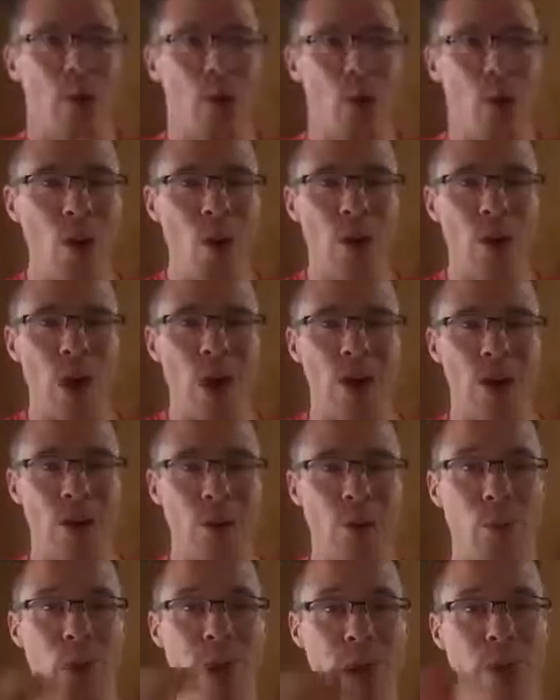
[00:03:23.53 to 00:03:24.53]

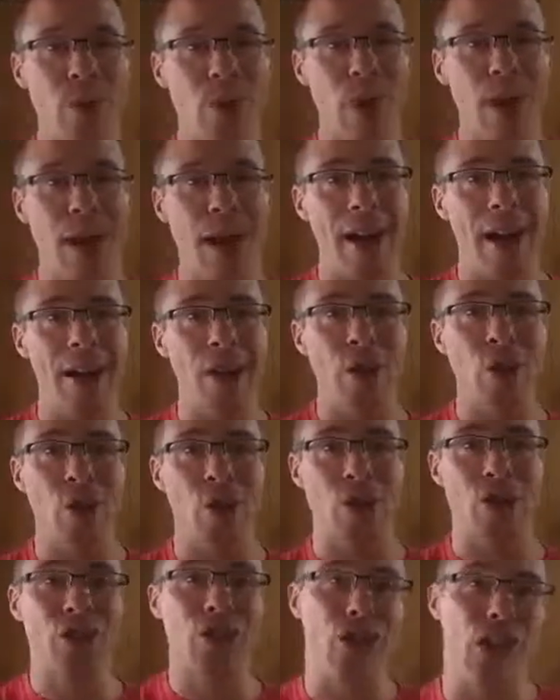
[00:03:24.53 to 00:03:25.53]
hormones, where you are in your
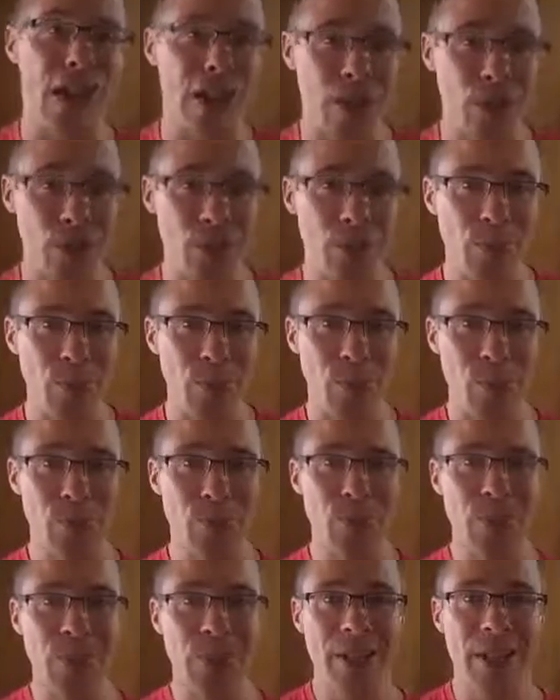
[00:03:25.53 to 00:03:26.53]
cycle
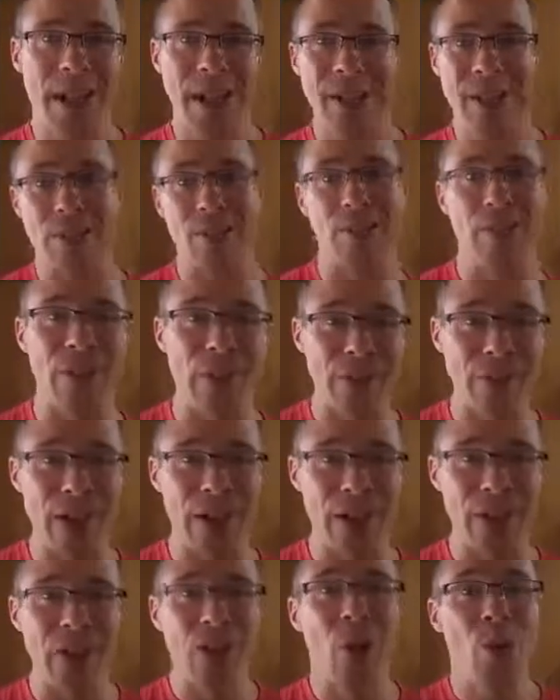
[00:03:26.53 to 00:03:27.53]
as a
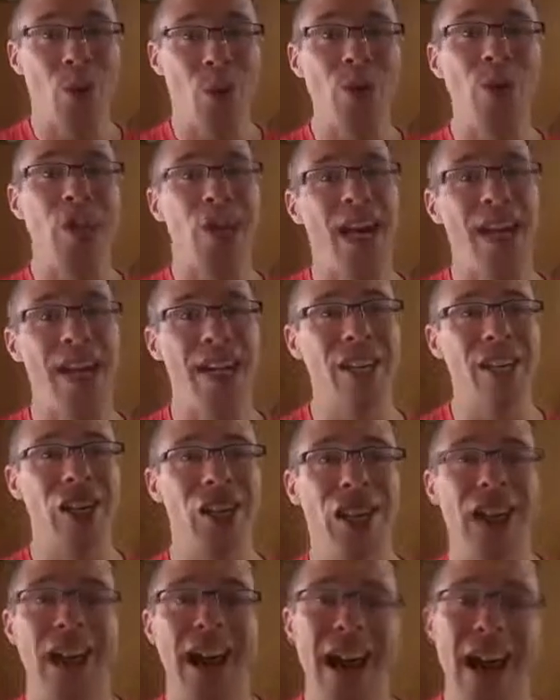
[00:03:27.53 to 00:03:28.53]
female, will change
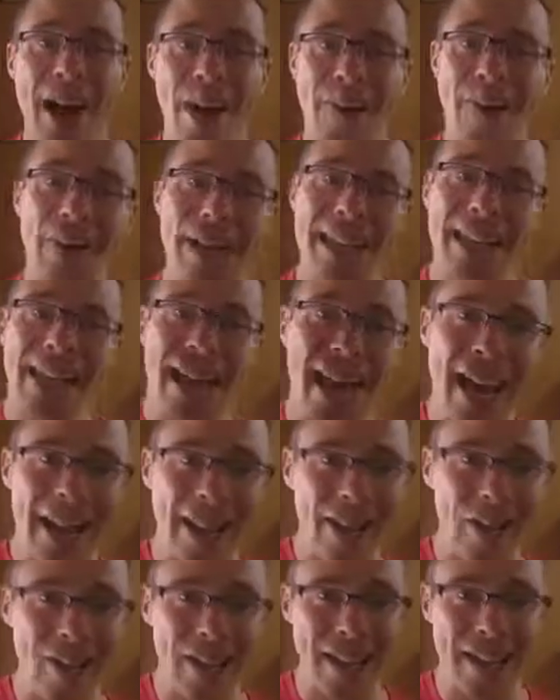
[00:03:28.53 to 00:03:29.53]
how many
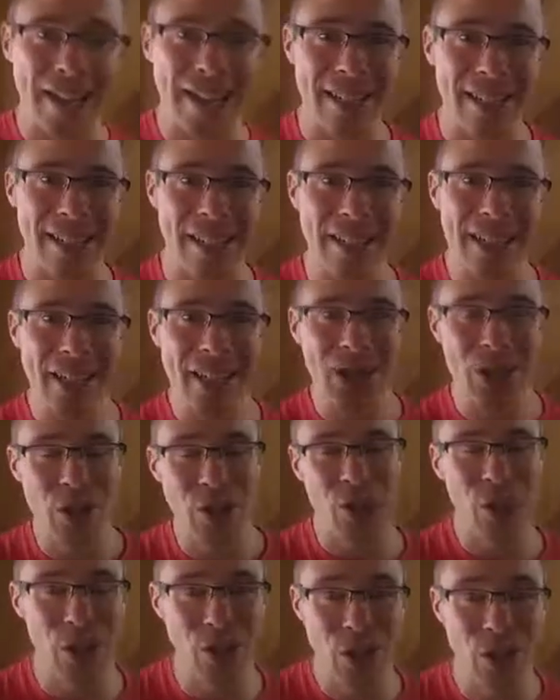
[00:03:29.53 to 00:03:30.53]
calories you
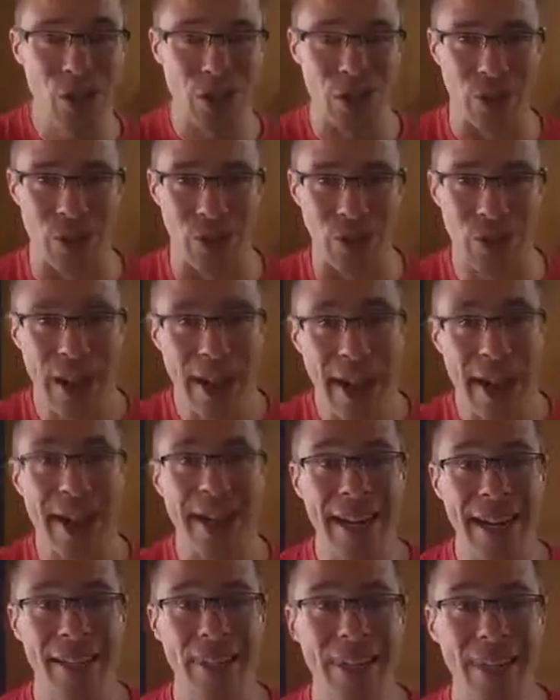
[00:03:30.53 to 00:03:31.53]
chew through. And
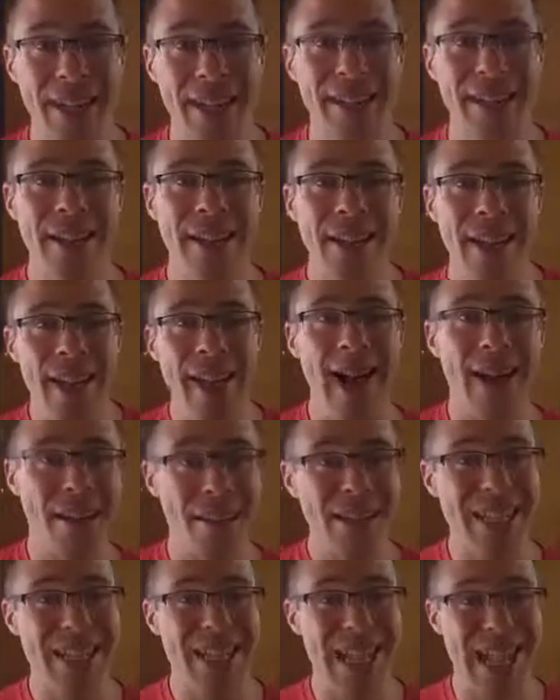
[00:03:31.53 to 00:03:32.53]
it can be up
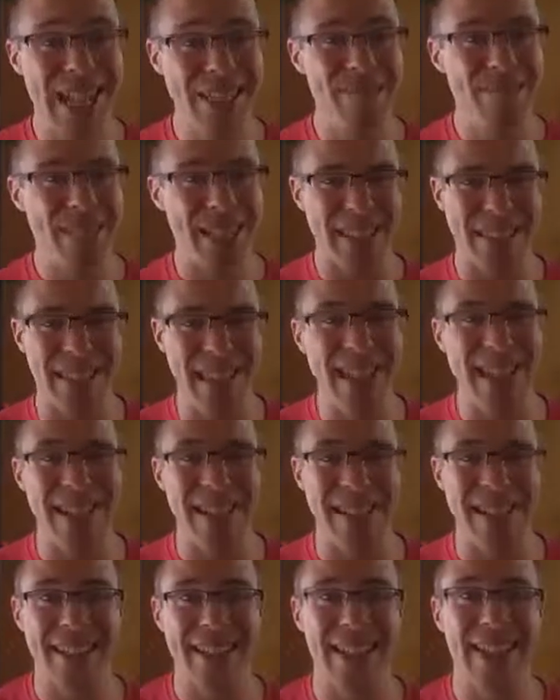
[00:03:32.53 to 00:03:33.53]
to
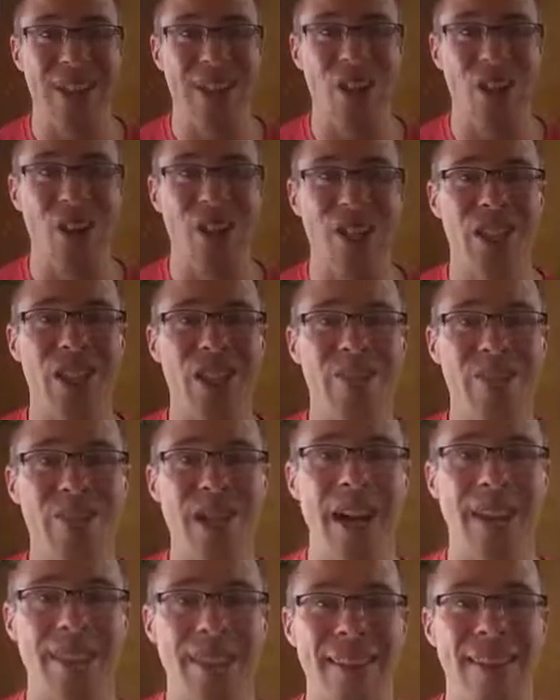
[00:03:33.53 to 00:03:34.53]
10% across the
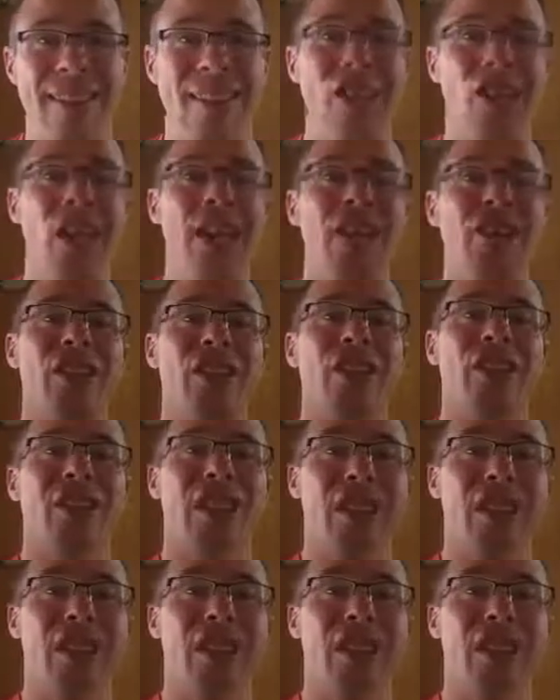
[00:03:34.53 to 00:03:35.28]
month, changes